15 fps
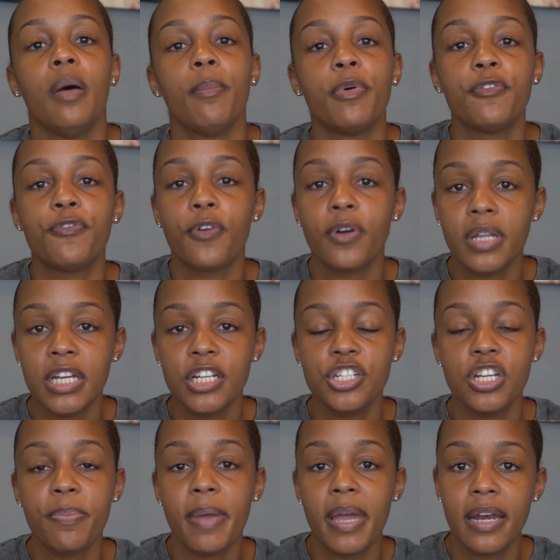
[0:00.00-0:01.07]
Before they
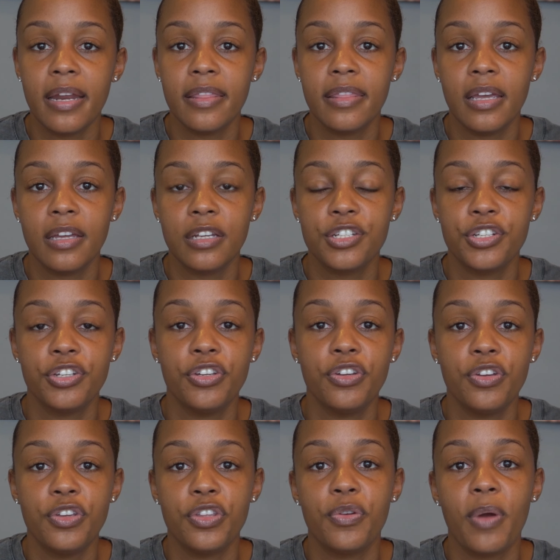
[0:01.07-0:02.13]
ship anything to you,
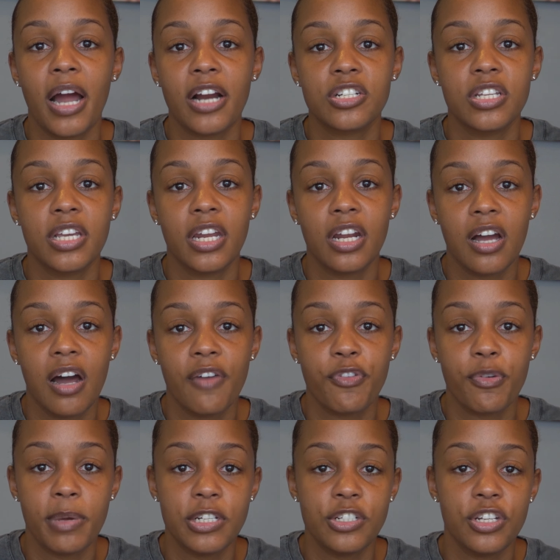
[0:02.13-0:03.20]
you actually get a
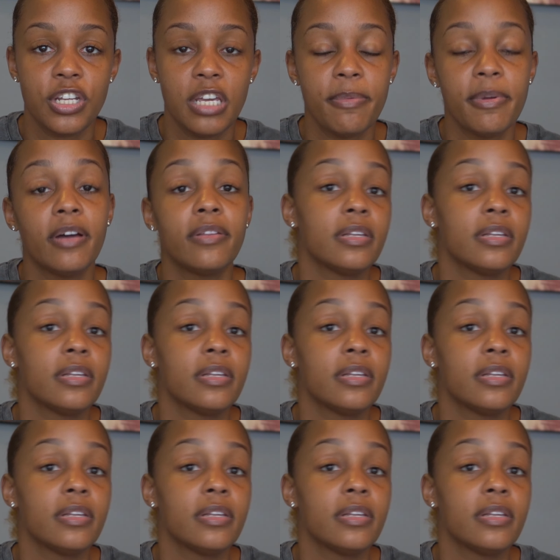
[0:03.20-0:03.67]
confirmation email,